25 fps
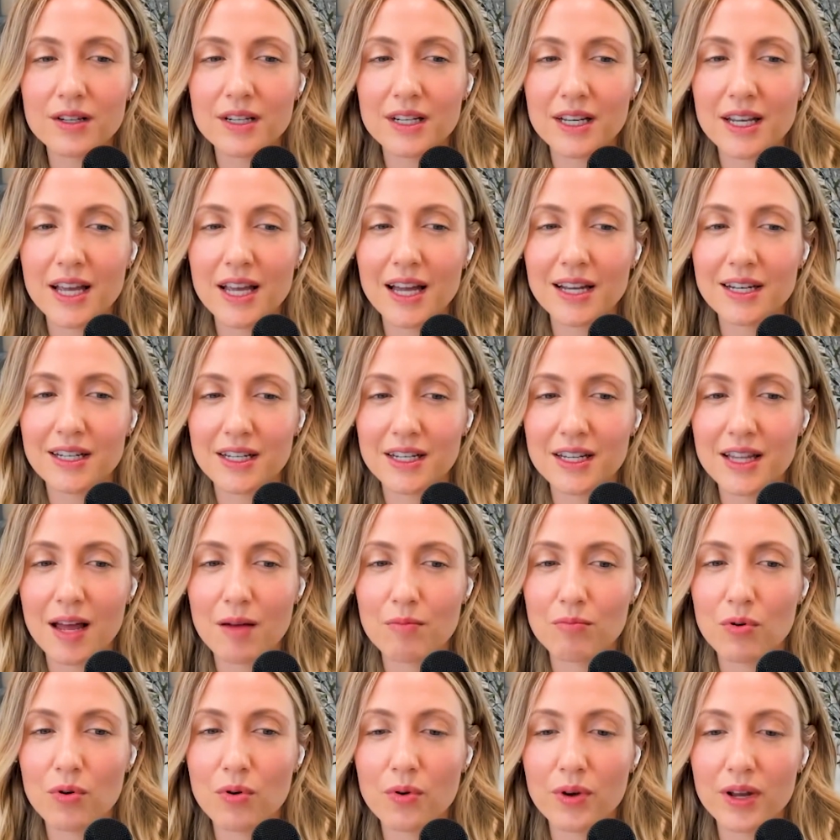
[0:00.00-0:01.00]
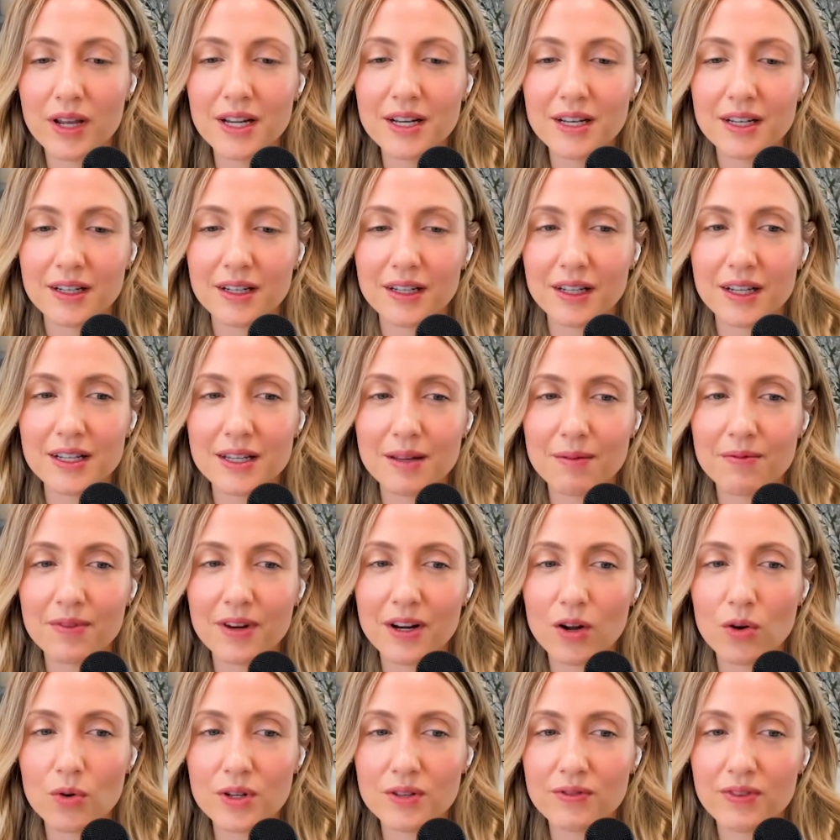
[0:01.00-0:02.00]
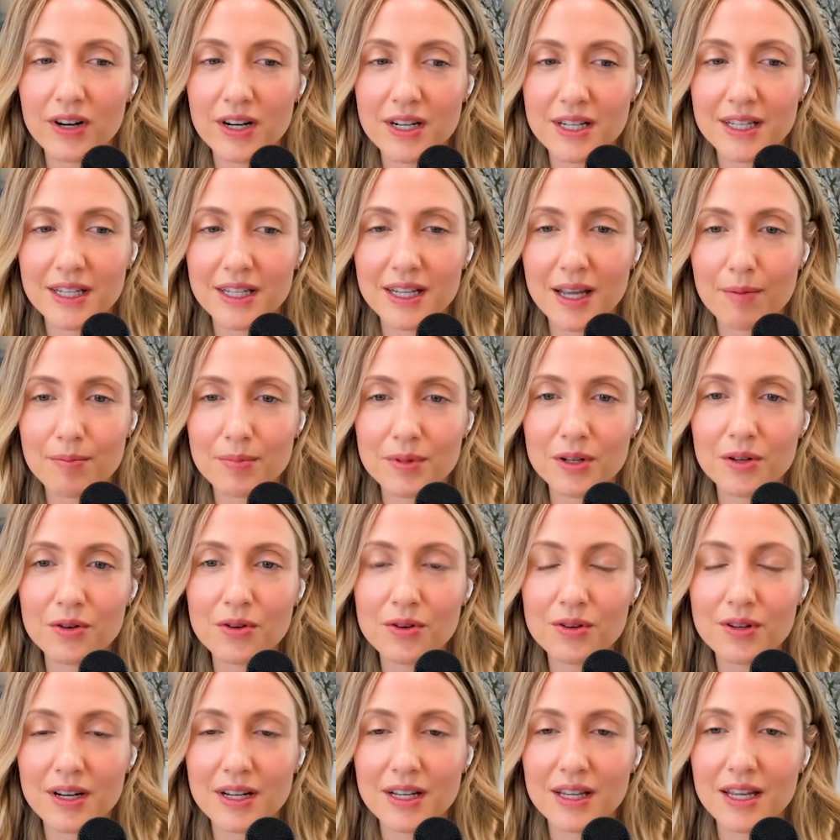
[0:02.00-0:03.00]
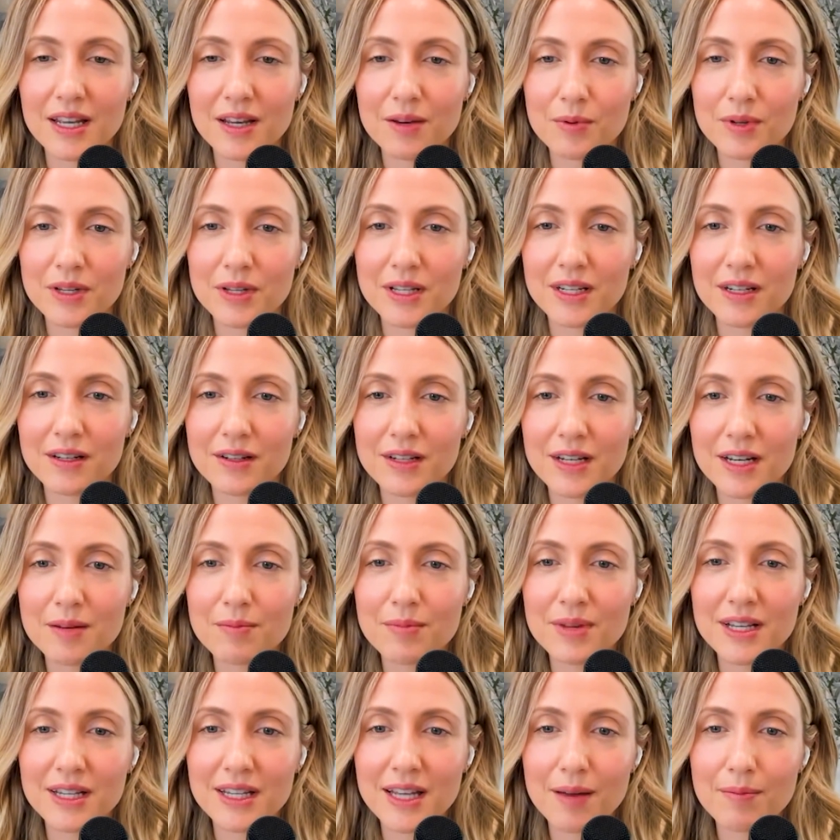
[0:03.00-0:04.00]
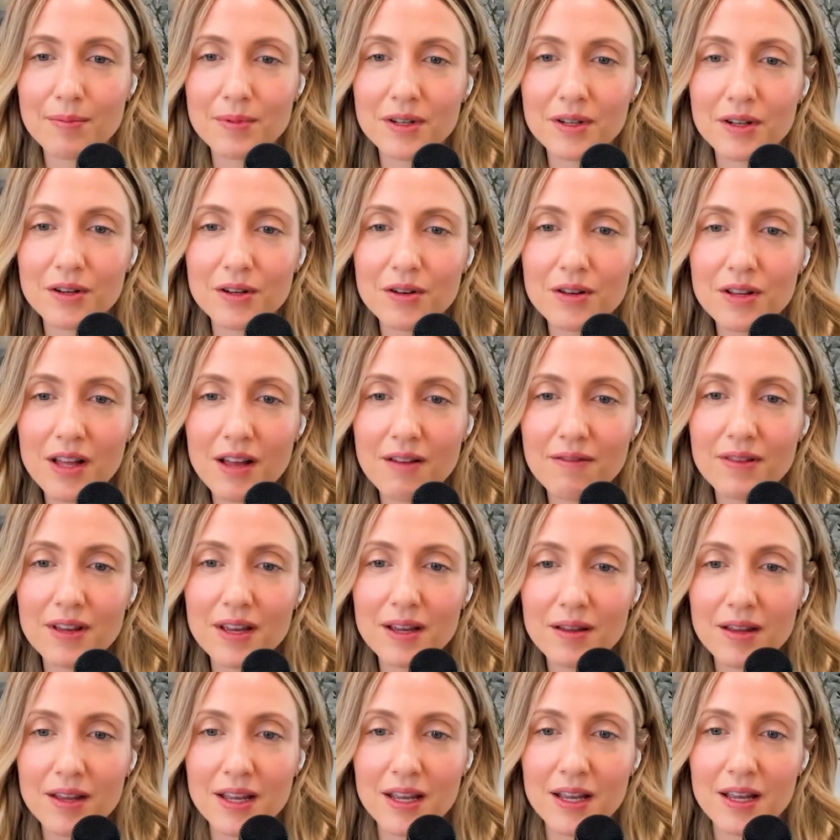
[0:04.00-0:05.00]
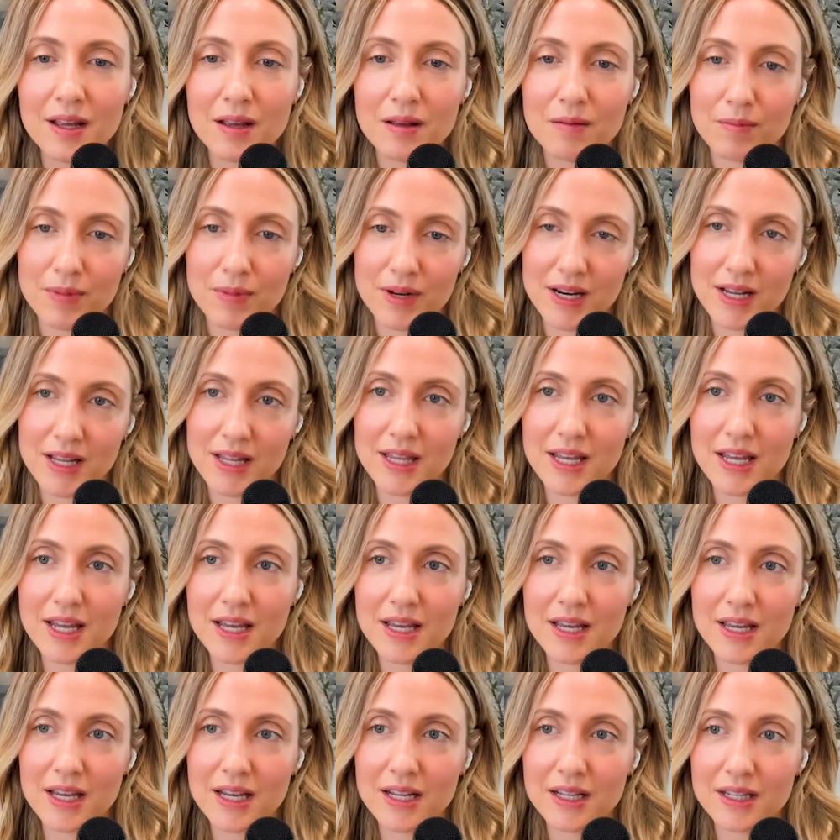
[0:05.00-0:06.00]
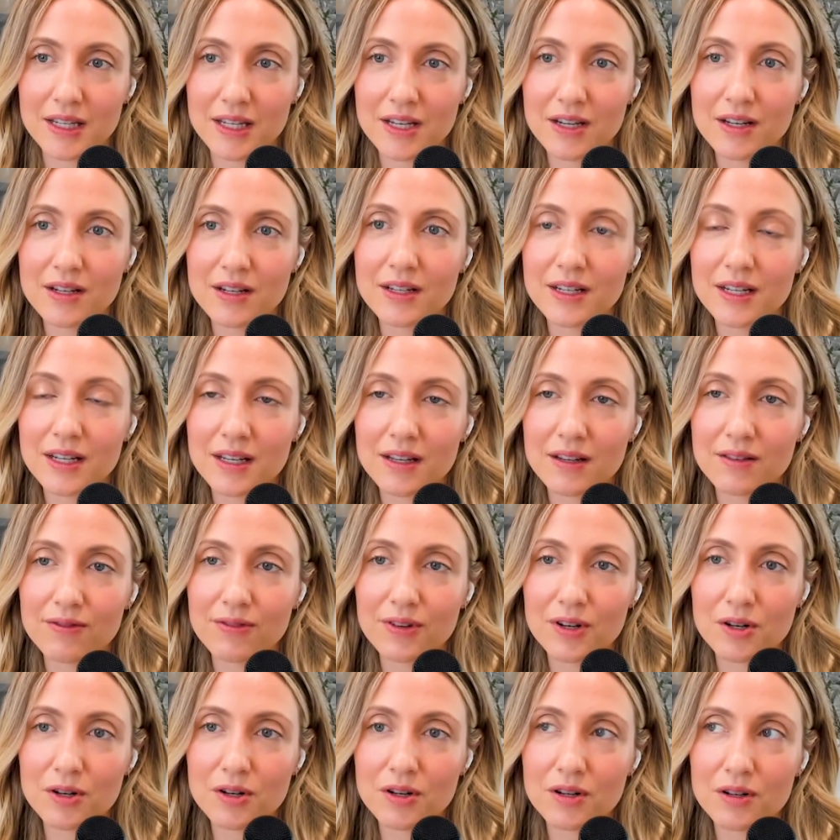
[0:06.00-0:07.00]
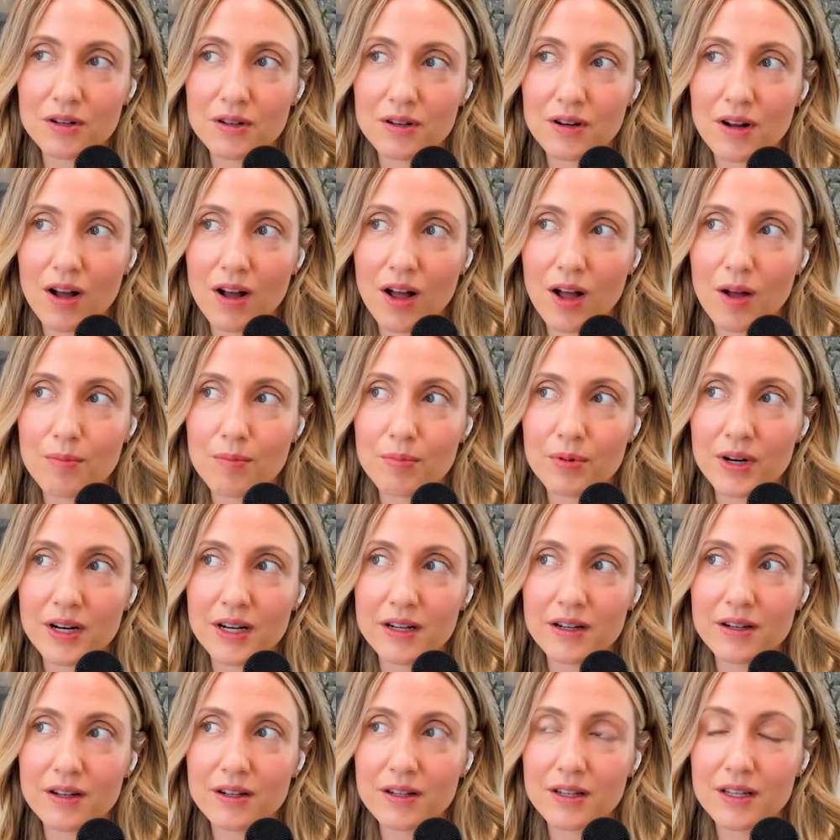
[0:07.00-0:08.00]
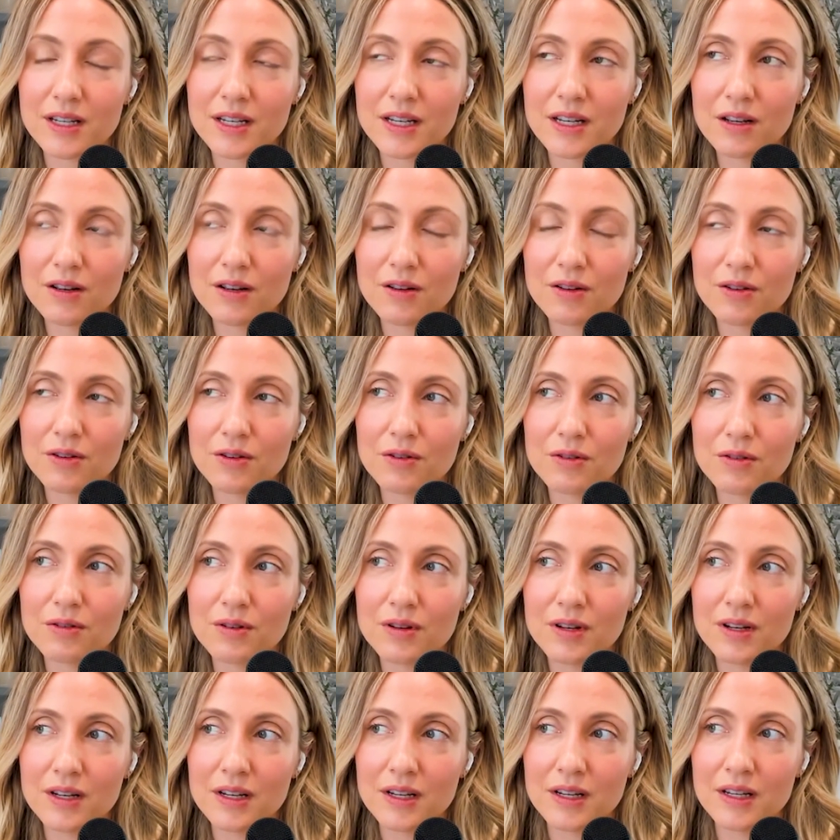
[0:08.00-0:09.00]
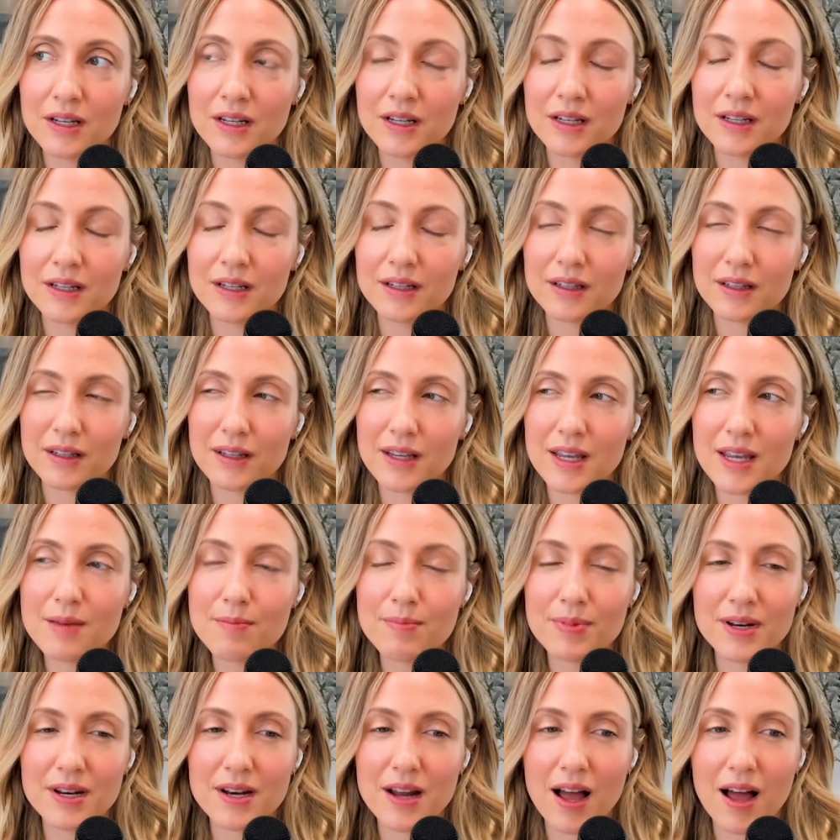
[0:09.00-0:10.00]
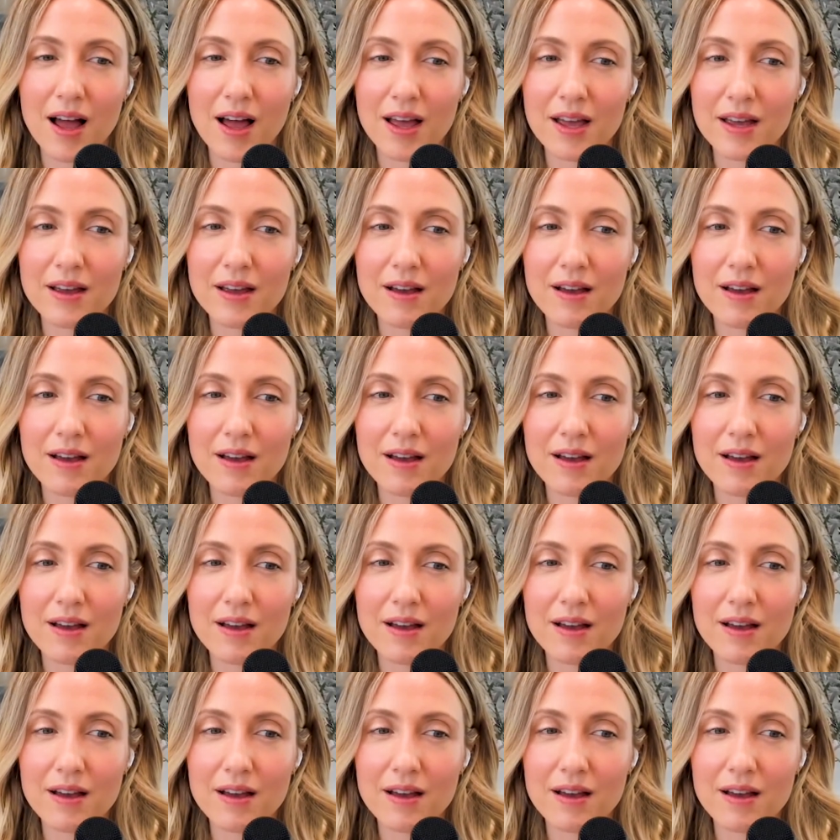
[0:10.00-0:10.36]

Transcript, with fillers: to get to that point because I'm very, always very skeptical, and I think mm-hmm. we still need to be skeptical of it. But I think it's good to for operators to keep an eye